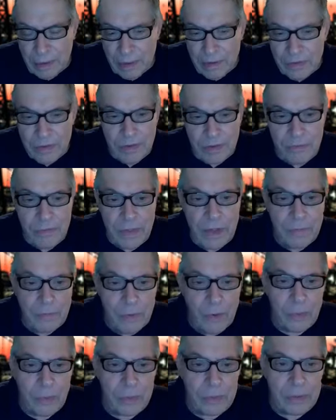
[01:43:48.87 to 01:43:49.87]
is if they
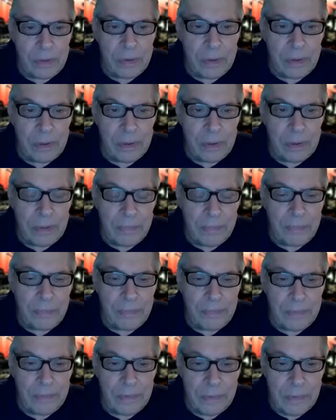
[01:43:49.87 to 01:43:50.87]
vote
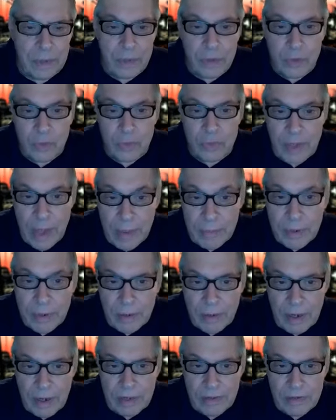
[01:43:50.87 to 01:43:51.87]
the two
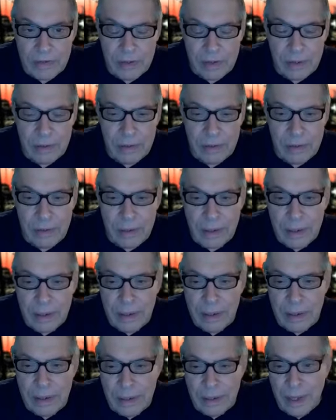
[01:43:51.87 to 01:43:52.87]
Democrats in.
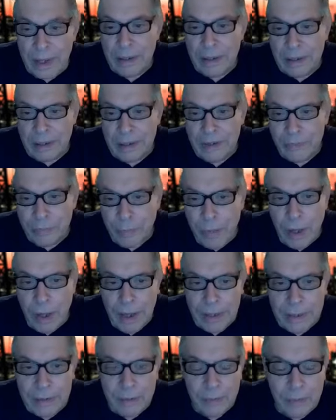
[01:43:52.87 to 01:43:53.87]
Then at least
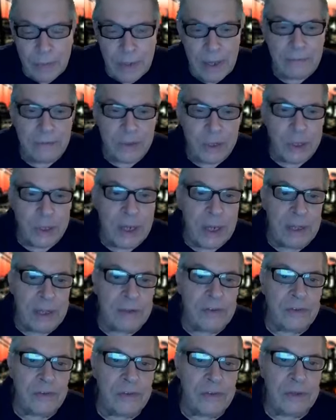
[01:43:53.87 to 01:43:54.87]
Biden would have a
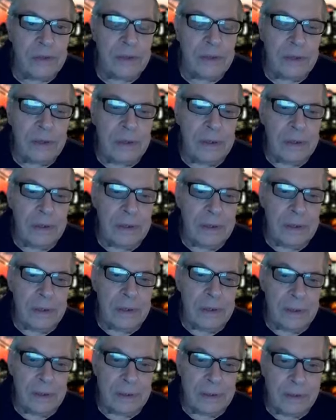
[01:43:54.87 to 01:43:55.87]
chance
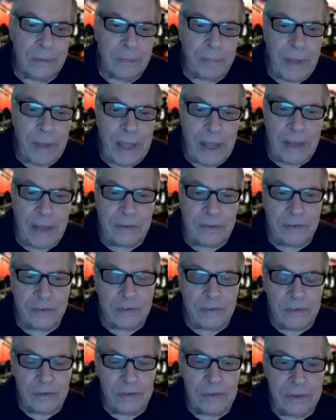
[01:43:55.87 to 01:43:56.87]
to
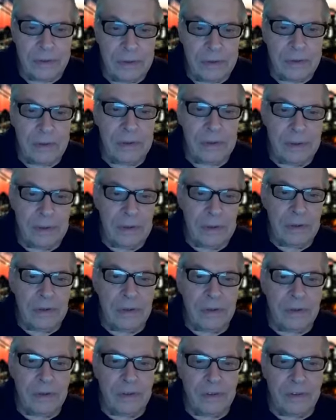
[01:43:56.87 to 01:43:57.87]
pass
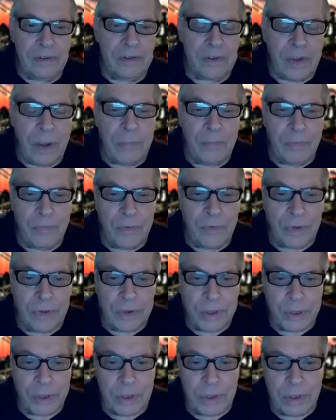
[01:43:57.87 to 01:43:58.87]
some
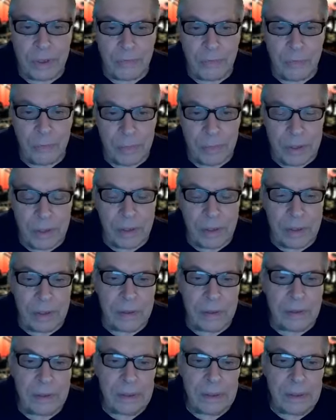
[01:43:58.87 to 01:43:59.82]
version of a bill